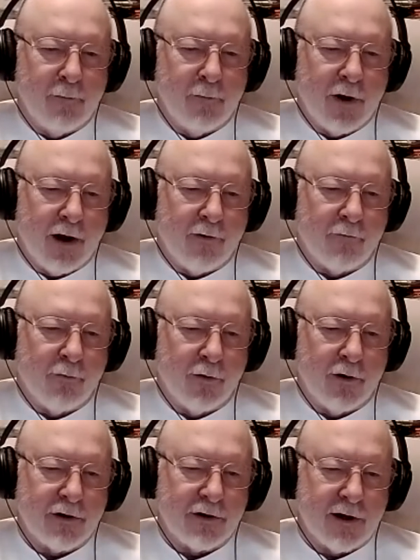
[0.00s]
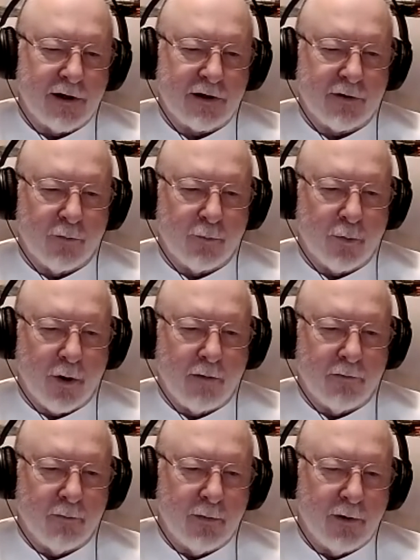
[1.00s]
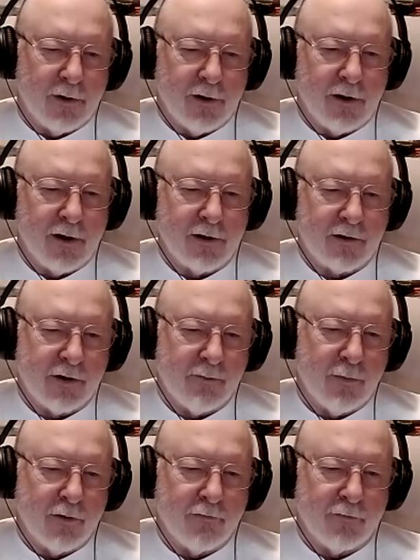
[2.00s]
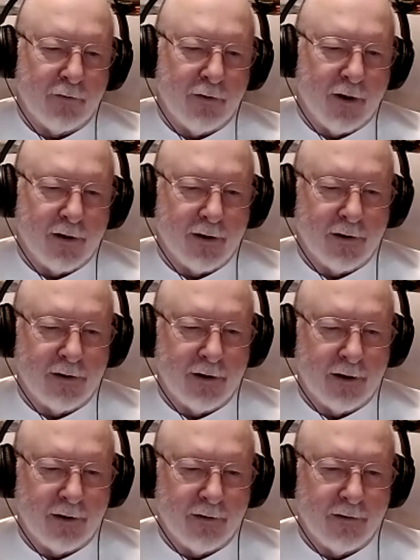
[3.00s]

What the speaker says: California is less of a problem than it is in Milford, I can tell you.